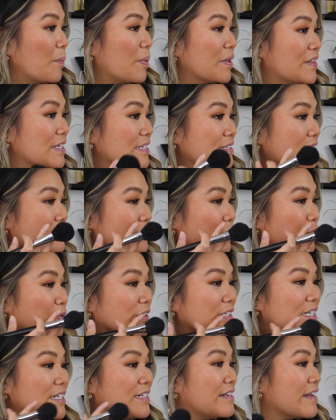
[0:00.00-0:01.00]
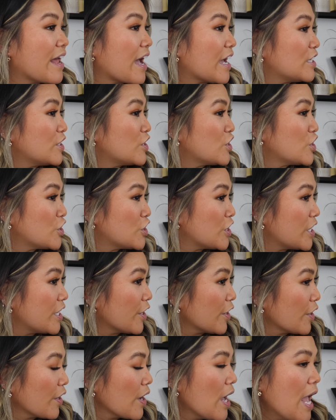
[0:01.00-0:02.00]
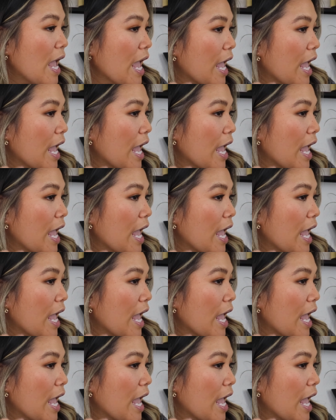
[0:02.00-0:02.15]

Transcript: But this is a really nice sheer.